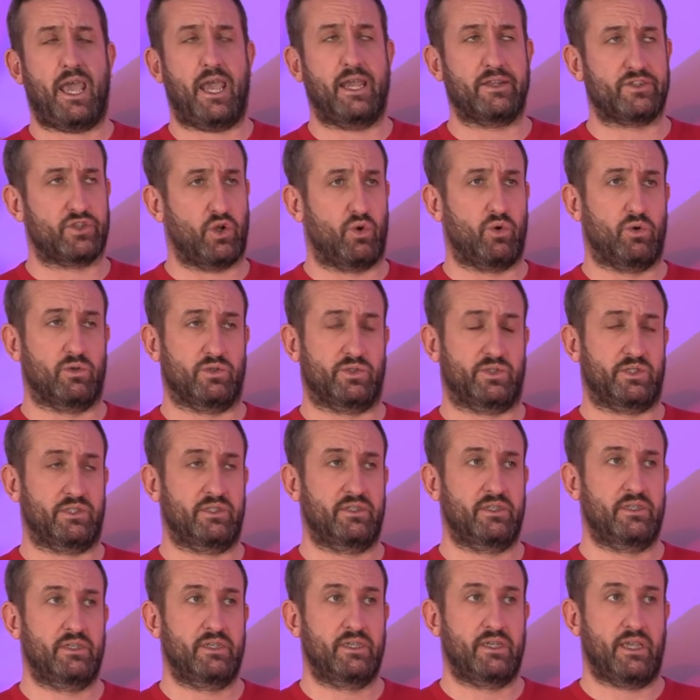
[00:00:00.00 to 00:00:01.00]
adores.
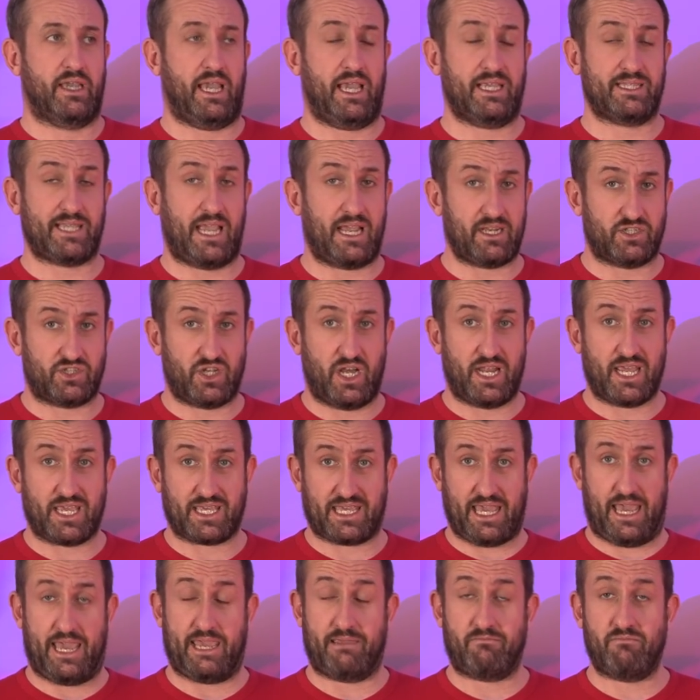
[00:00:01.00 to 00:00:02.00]
It's actually a
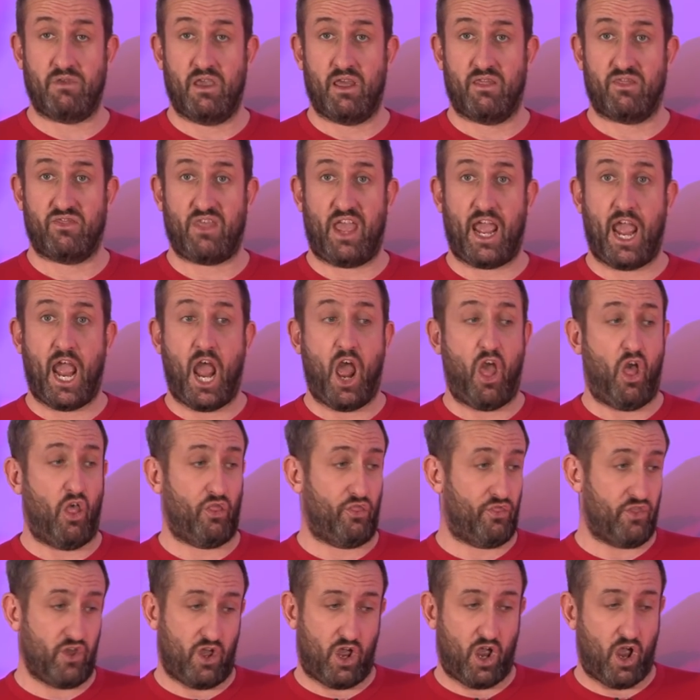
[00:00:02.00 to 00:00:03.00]
game that
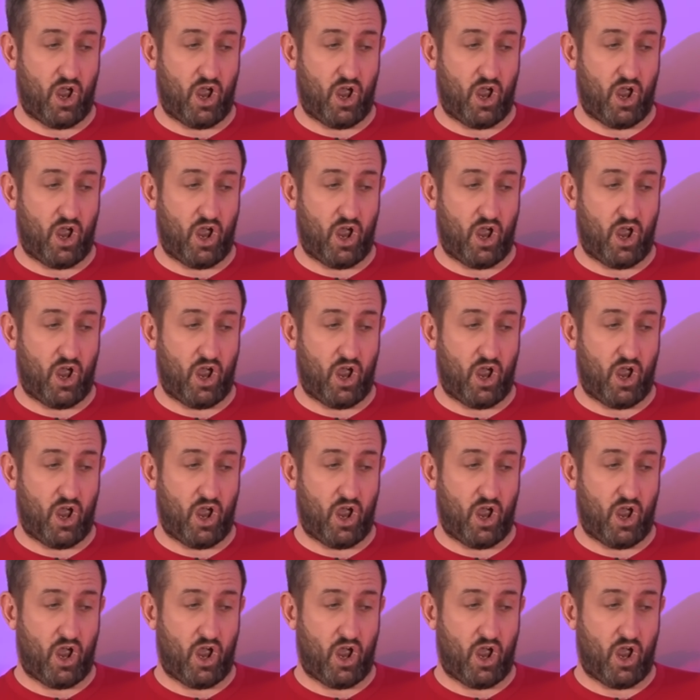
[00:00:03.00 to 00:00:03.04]
the